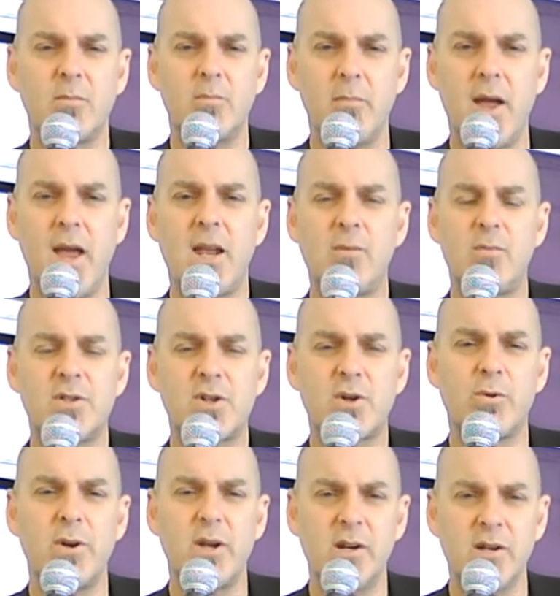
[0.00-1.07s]
Man was
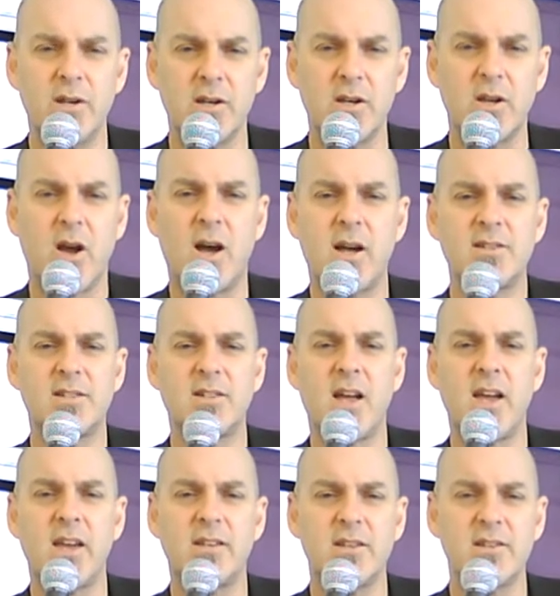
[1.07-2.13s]
created in God's
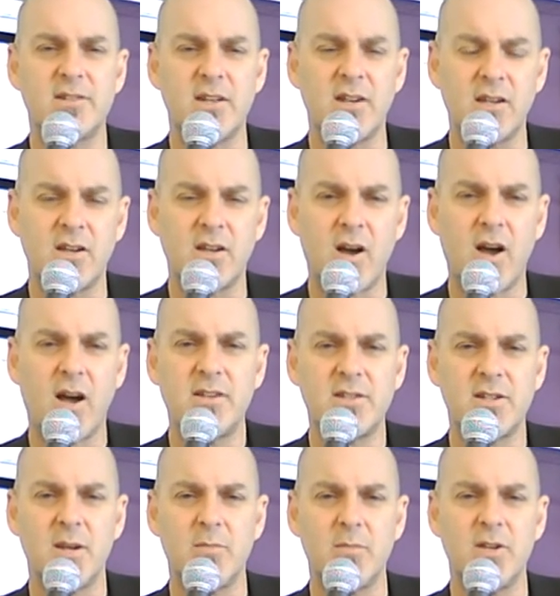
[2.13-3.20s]
likeness and God's
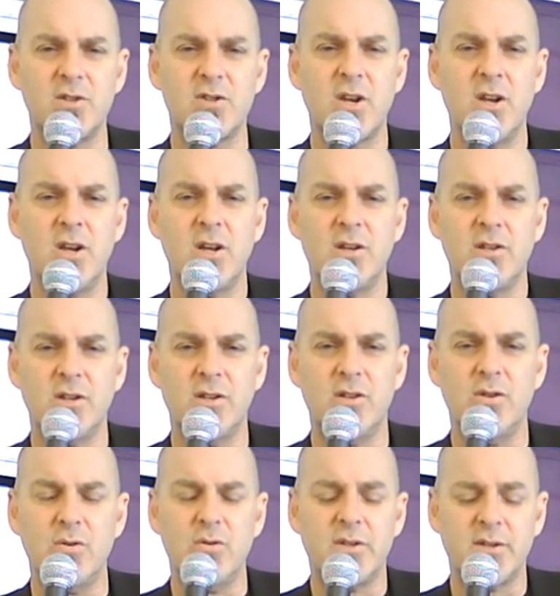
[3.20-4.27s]
image to
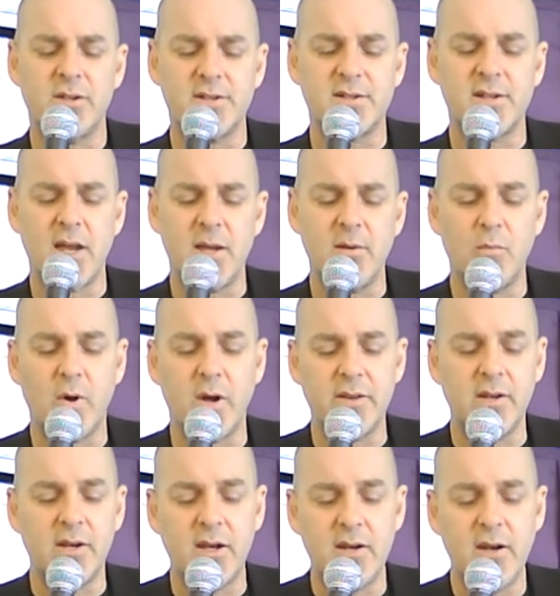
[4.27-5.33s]
do it the same way
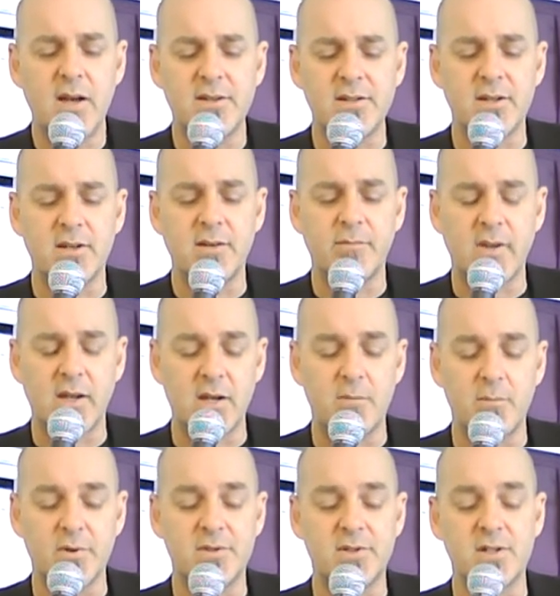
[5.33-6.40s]
that He does it, and He
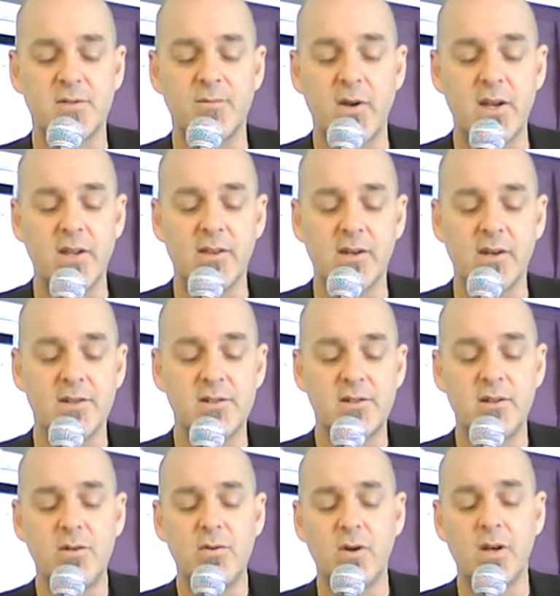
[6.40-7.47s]
puts His faith in us
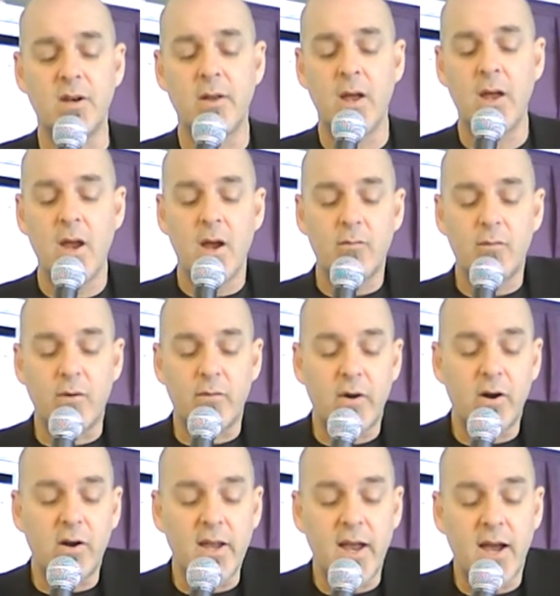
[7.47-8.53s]
to do it. For
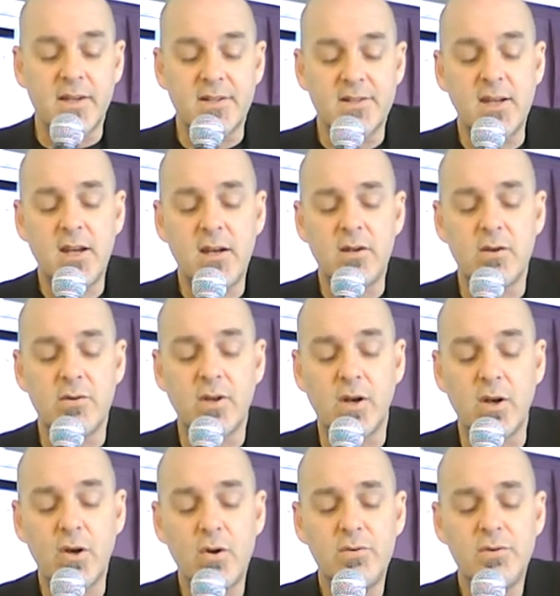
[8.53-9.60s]
verily I say unto you
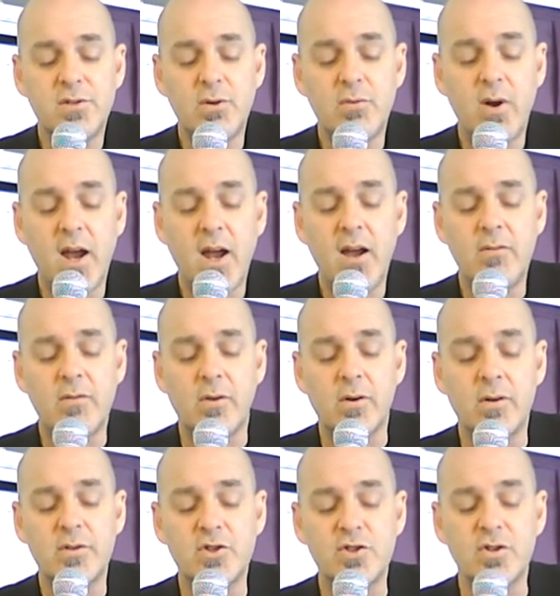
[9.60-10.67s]
that
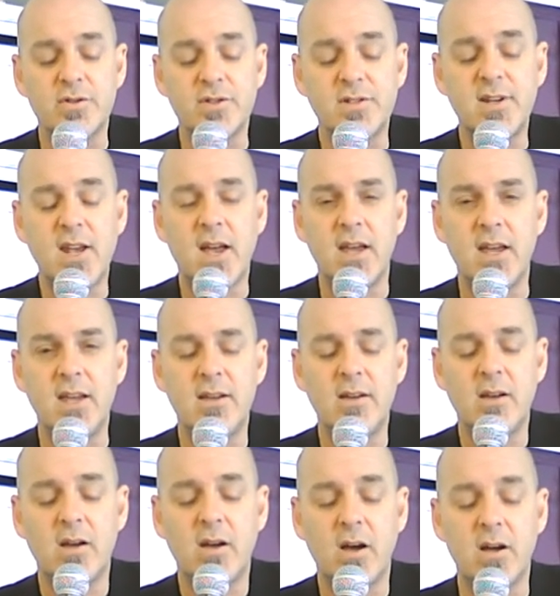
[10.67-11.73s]
whosoever shall say
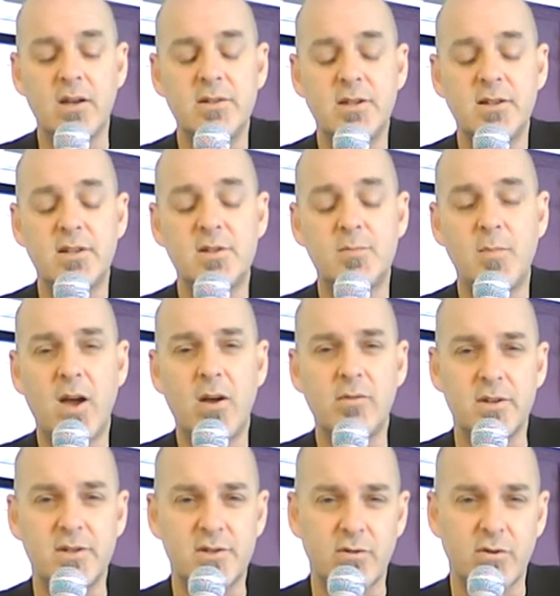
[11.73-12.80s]
unto this
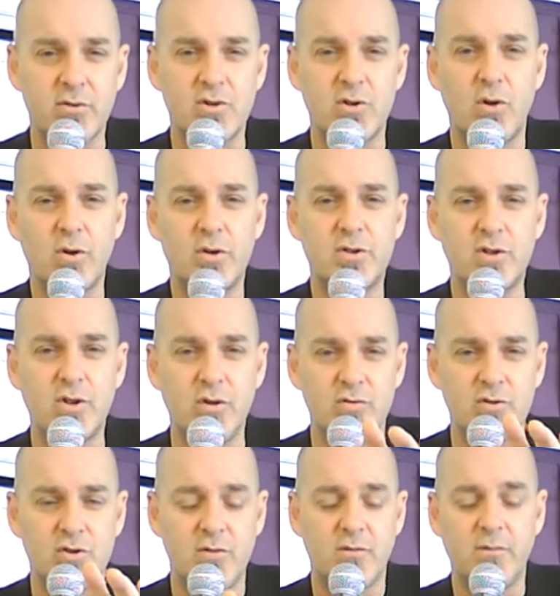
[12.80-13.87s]
mountain. So there's no
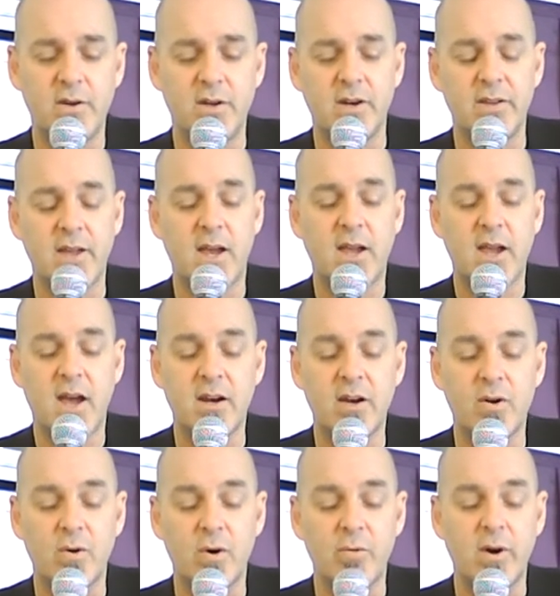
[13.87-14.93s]
excuse. You fit in that
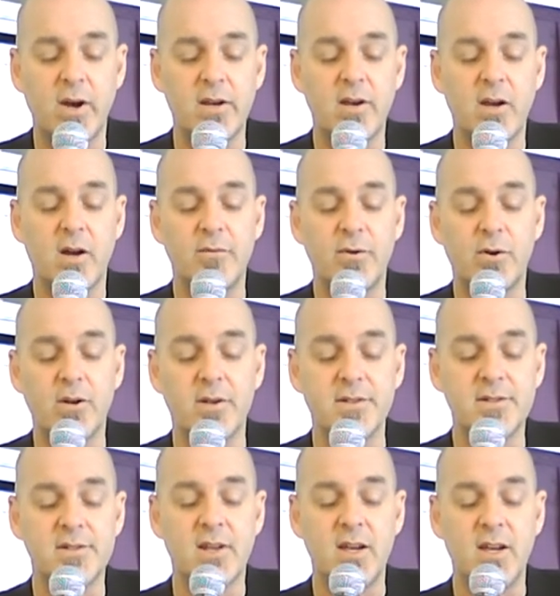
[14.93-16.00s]
category right now if you're
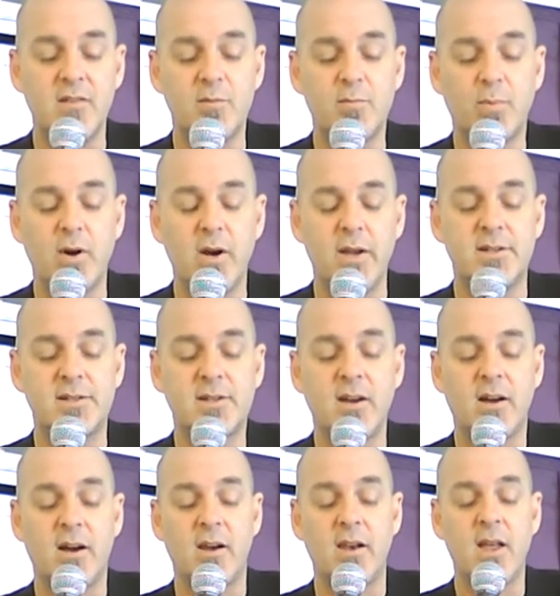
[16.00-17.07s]
unsaved. Praise
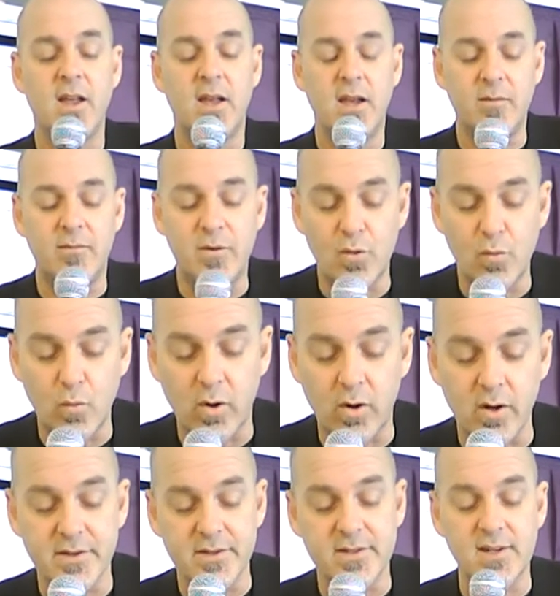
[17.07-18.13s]
God. If you
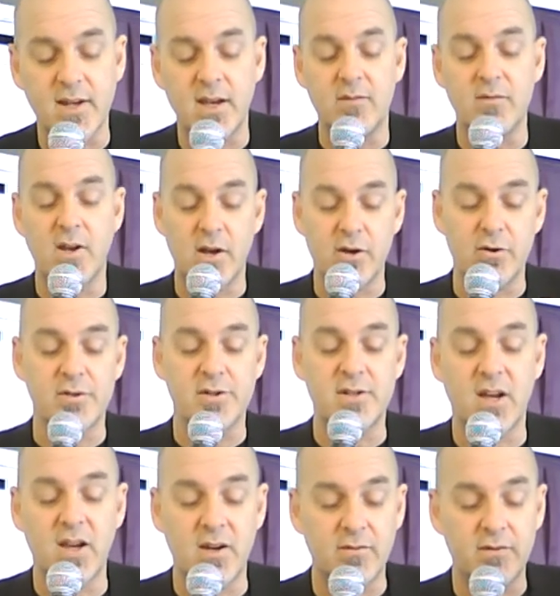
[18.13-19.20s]
were unsaved, now you're
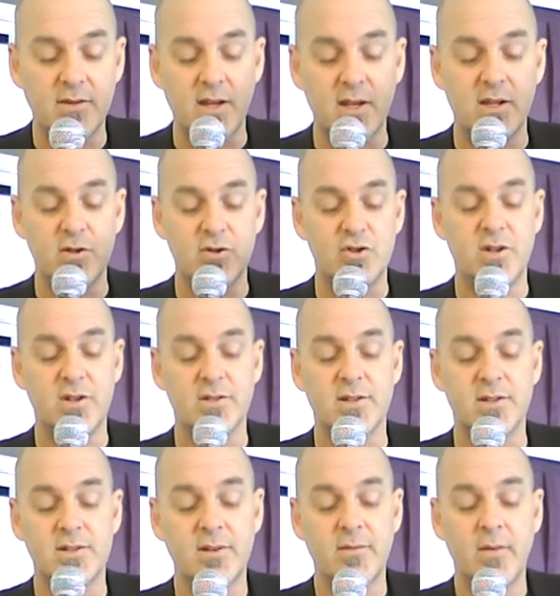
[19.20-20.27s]
saved. Thank you,
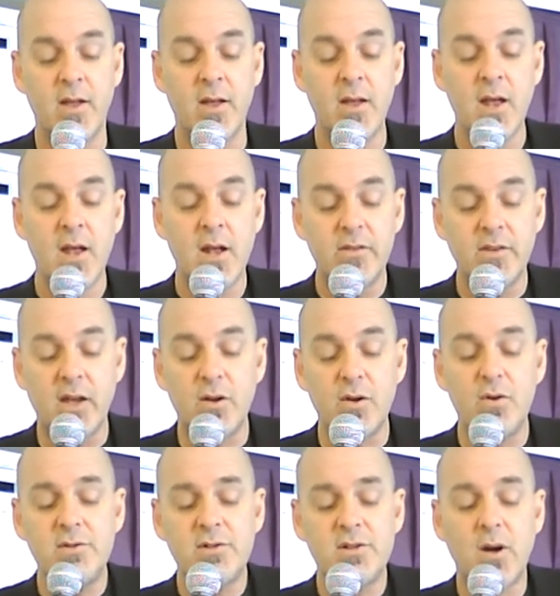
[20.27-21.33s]
Jesus. That
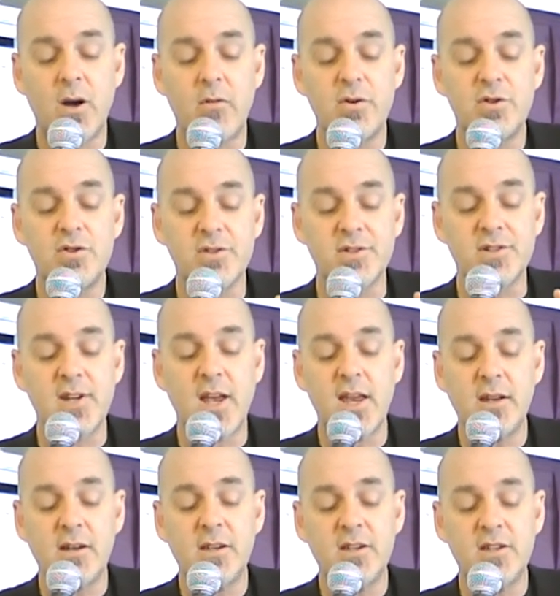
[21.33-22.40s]
whosoever shall say
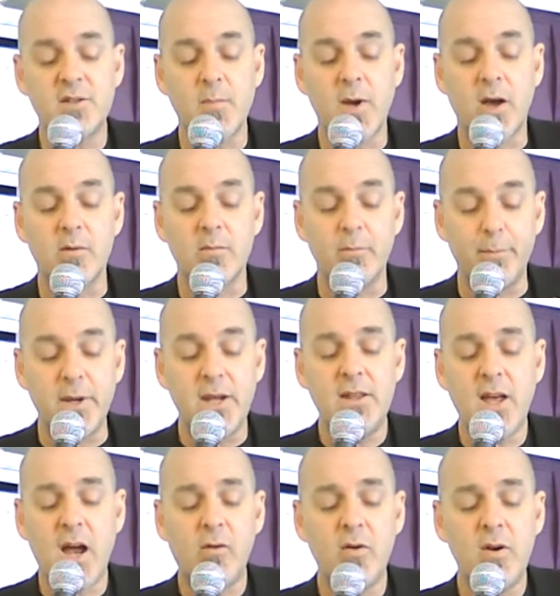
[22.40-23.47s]
unto this mountain, Be
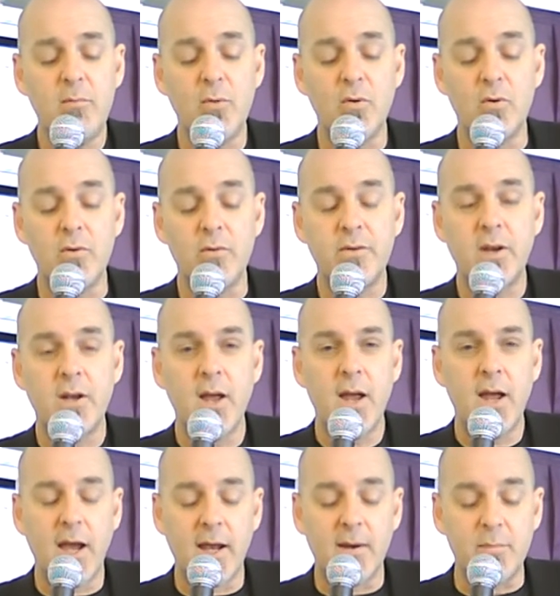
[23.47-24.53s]
thou removed,
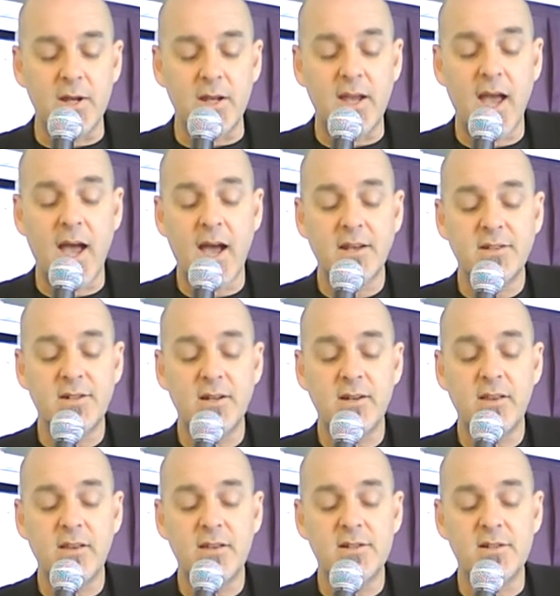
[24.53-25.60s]
and be cast
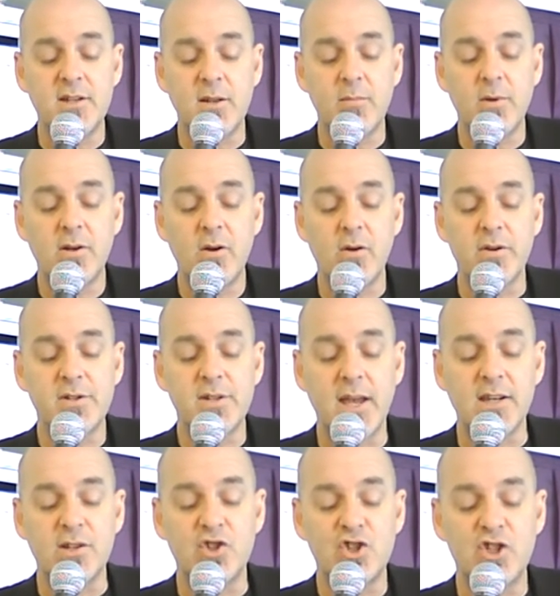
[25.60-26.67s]
into the sea, but notice,
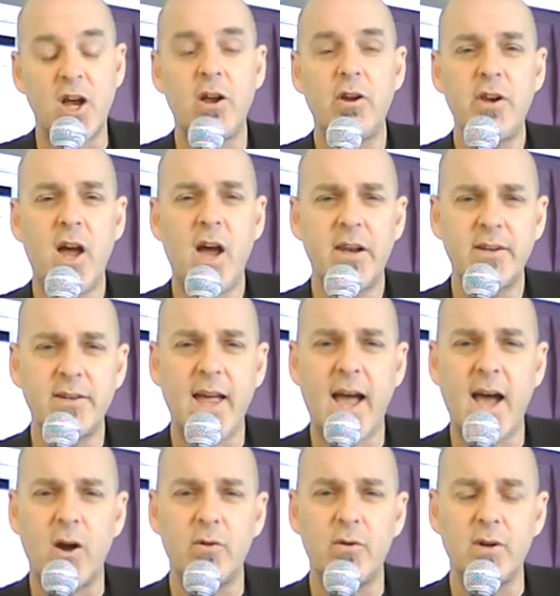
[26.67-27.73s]
and shall not
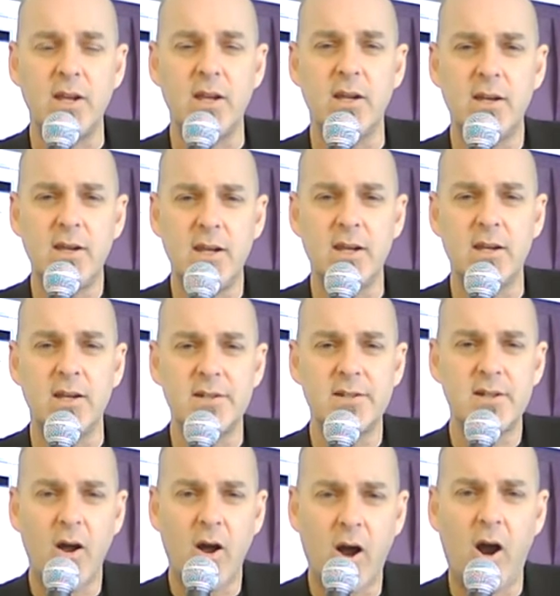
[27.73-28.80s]
doubt in his
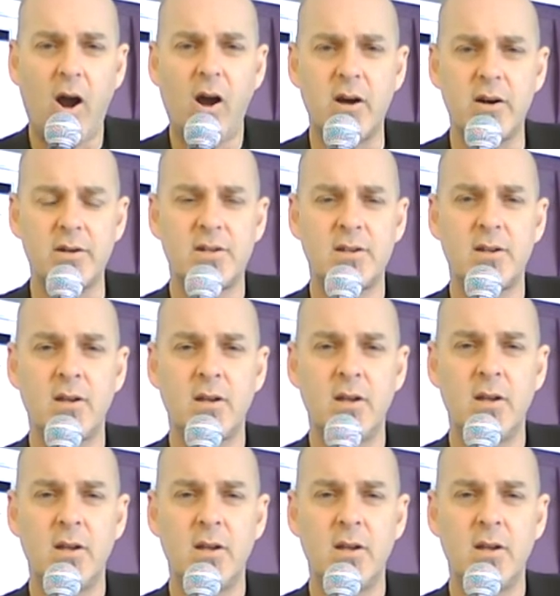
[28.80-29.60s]
heart.